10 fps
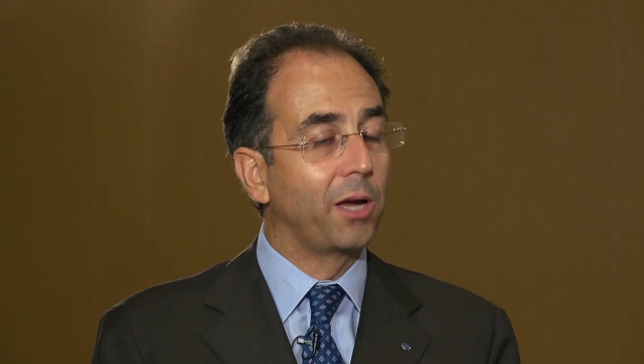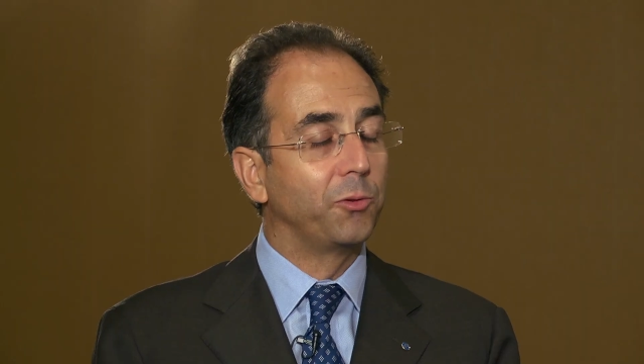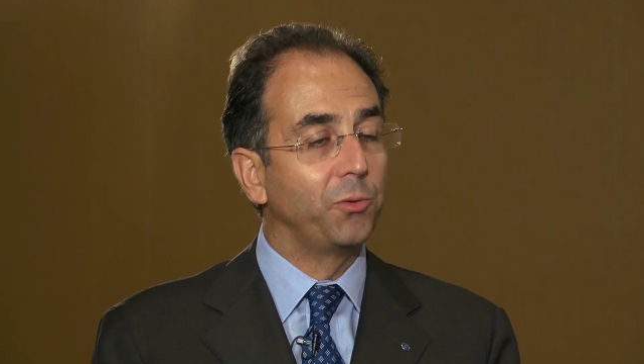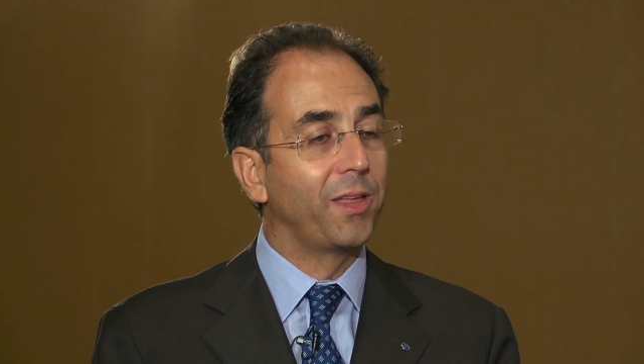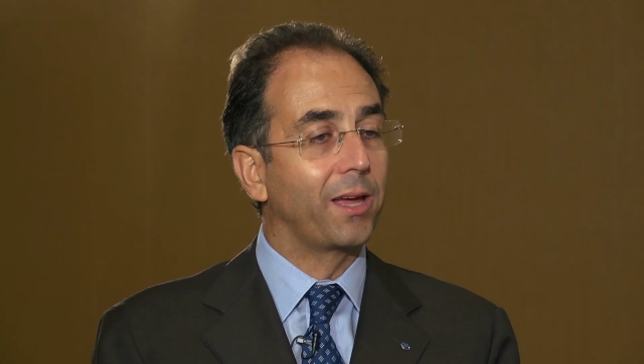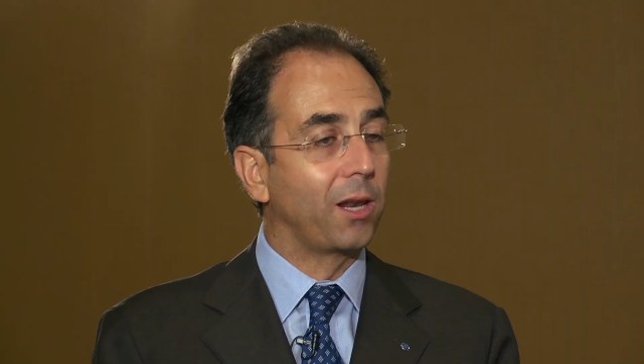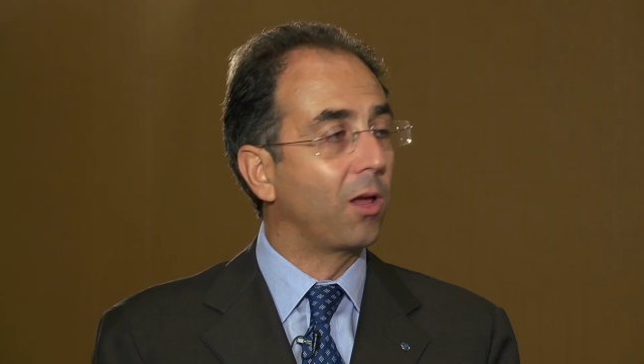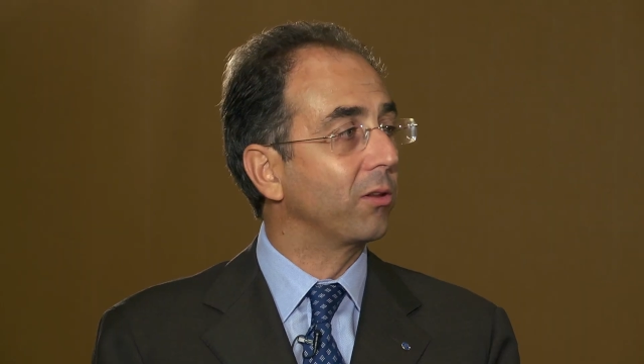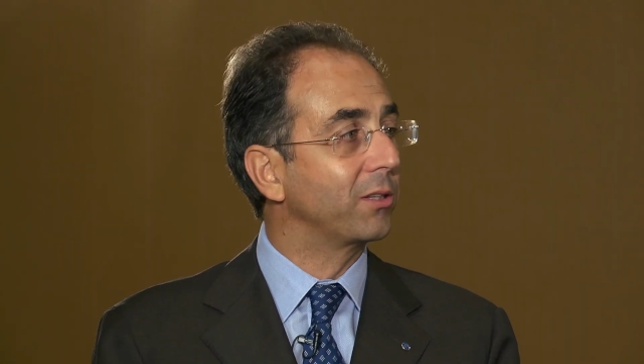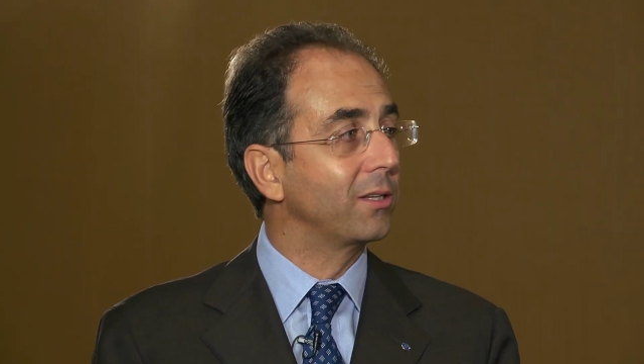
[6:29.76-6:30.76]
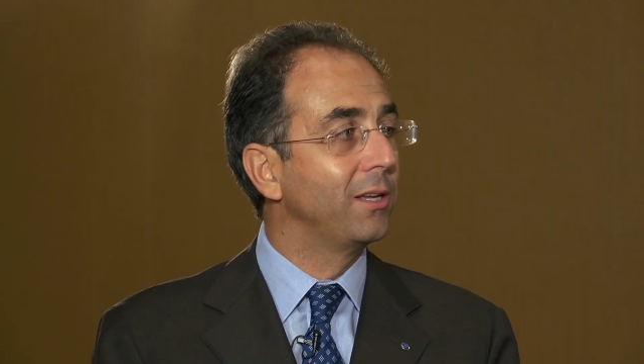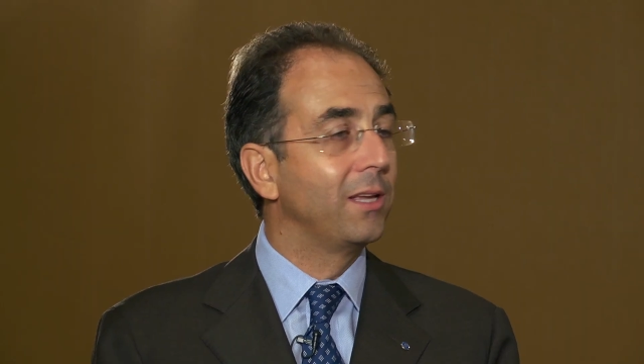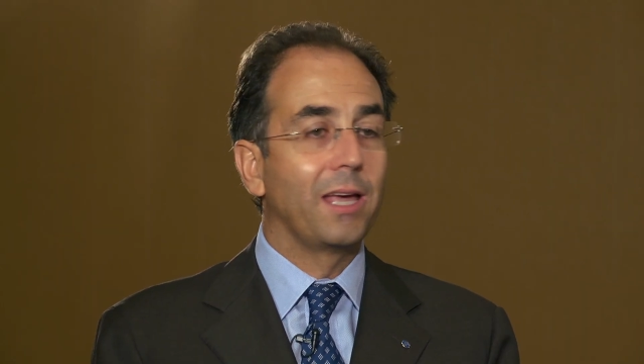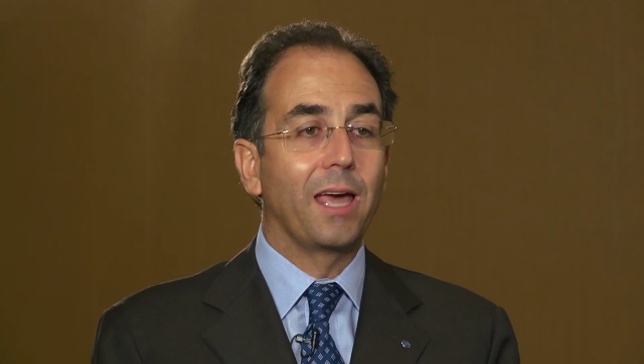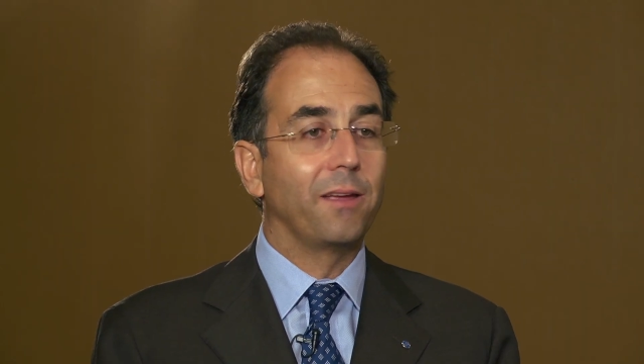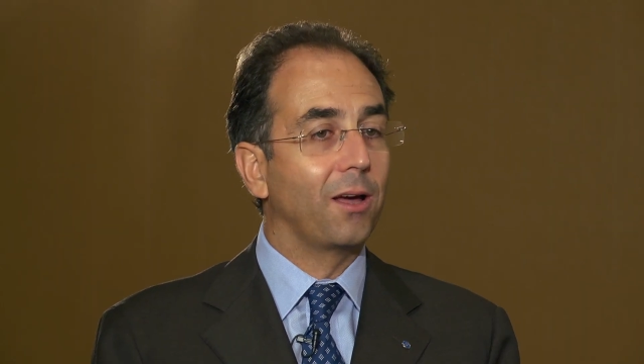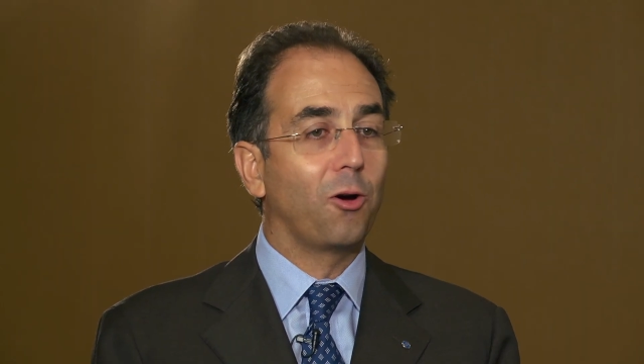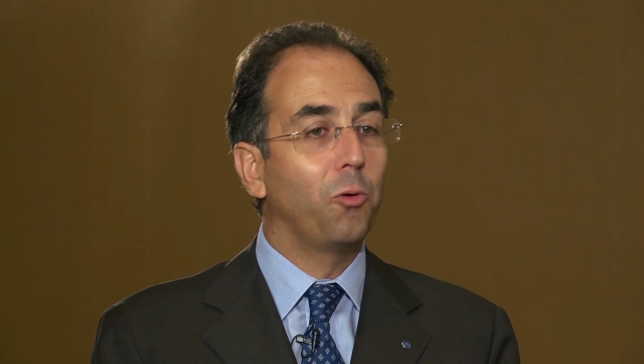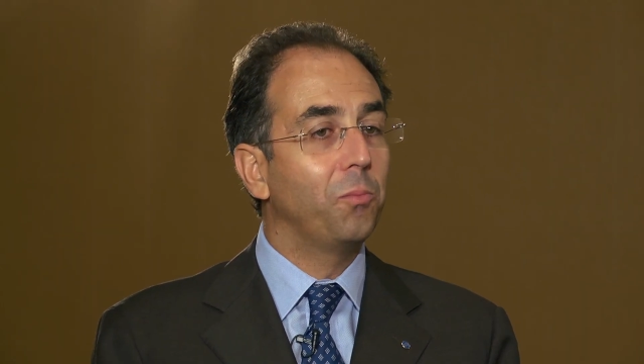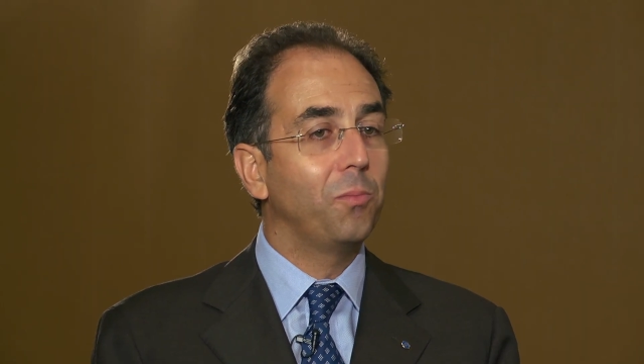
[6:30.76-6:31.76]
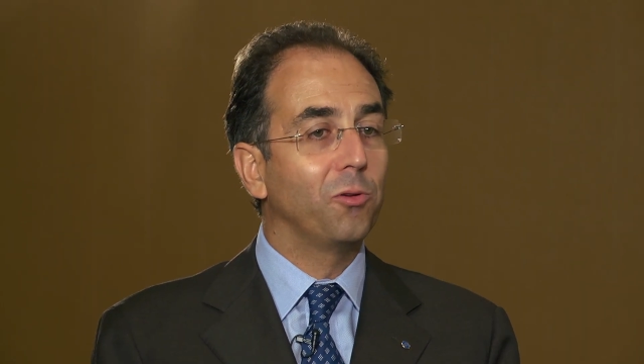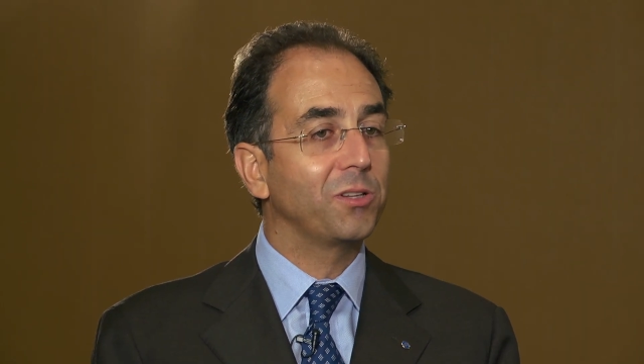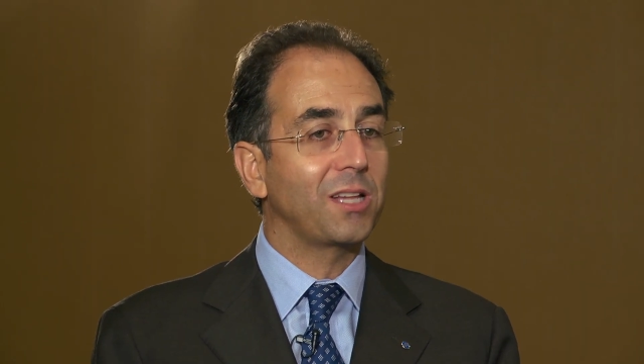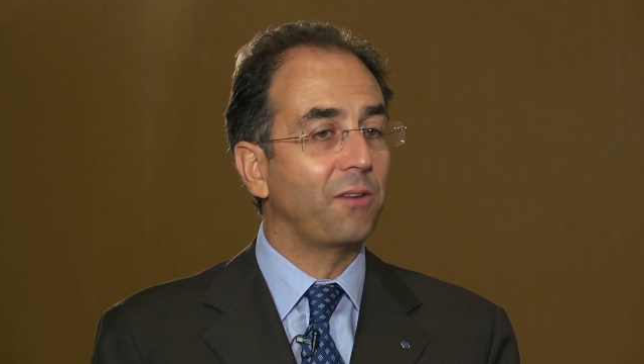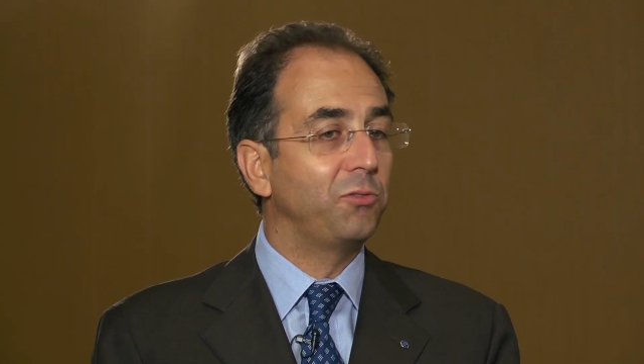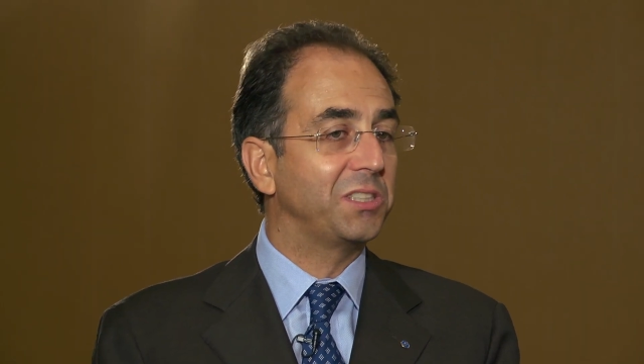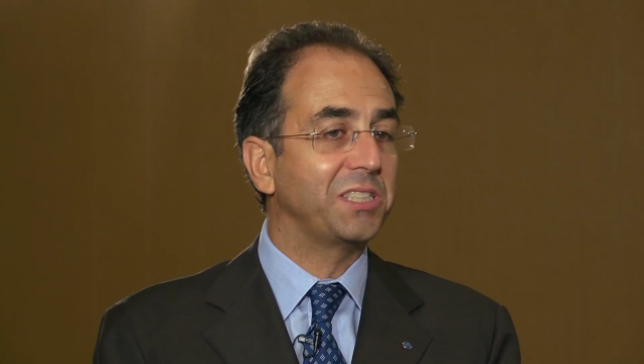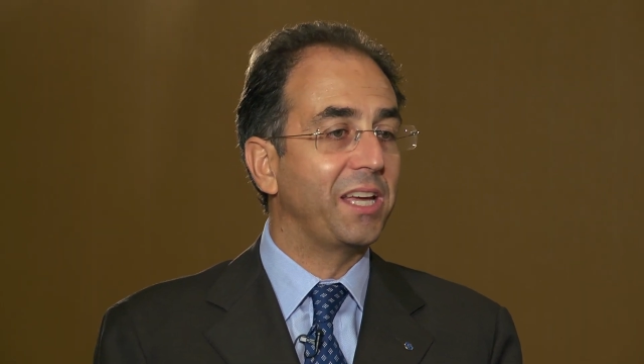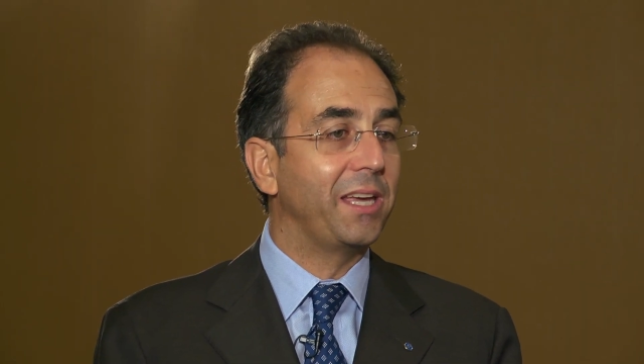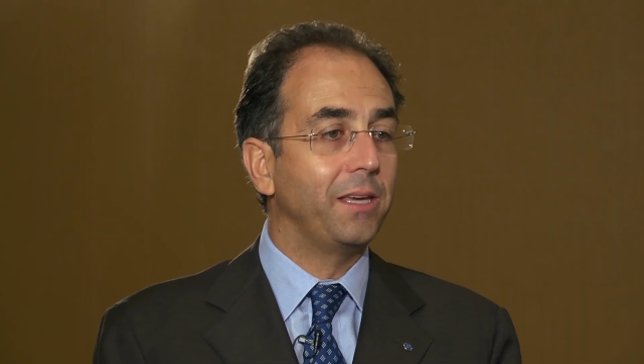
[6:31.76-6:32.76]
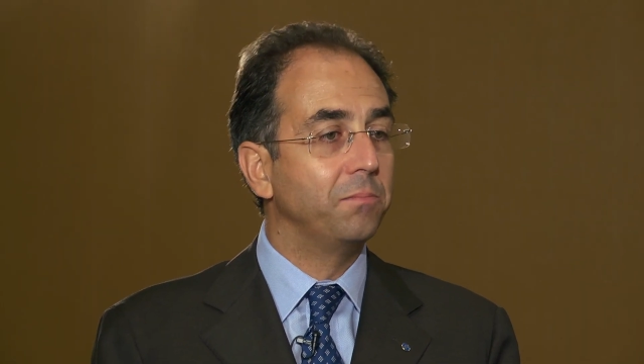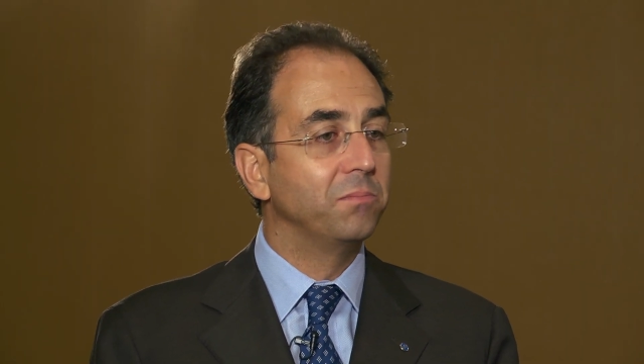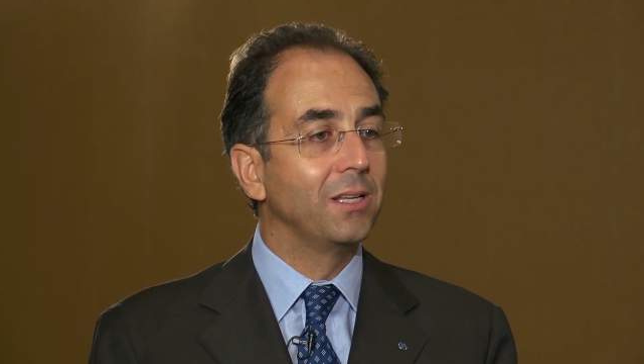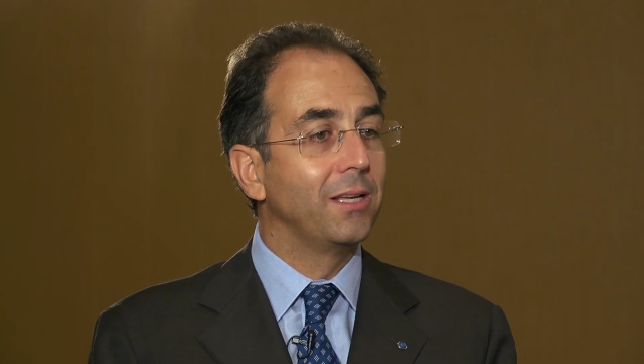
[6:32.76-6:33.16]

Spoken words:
I do that a lot. Almost, I would say,